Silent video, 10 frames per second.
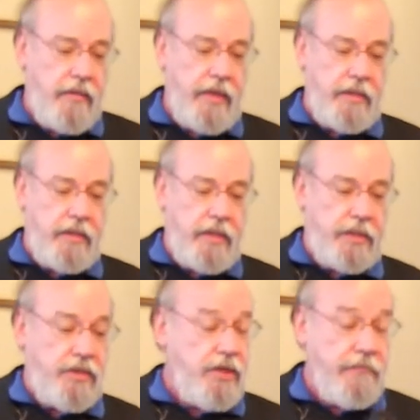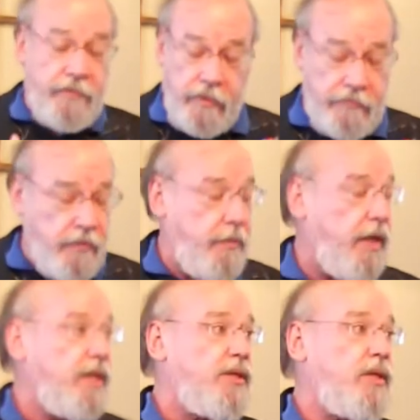that's different from
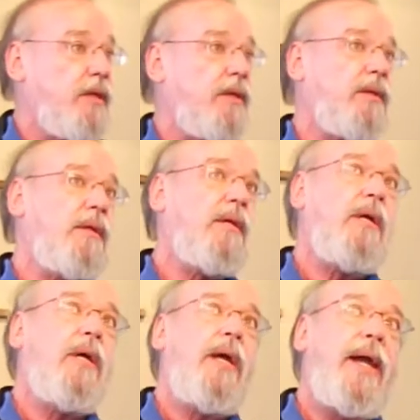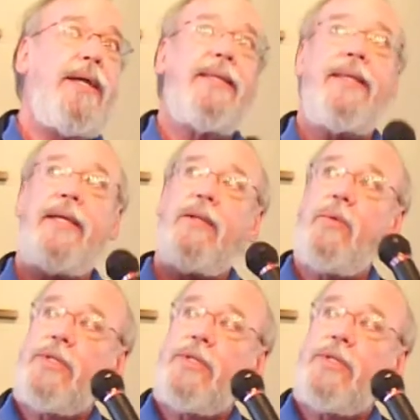us. And then we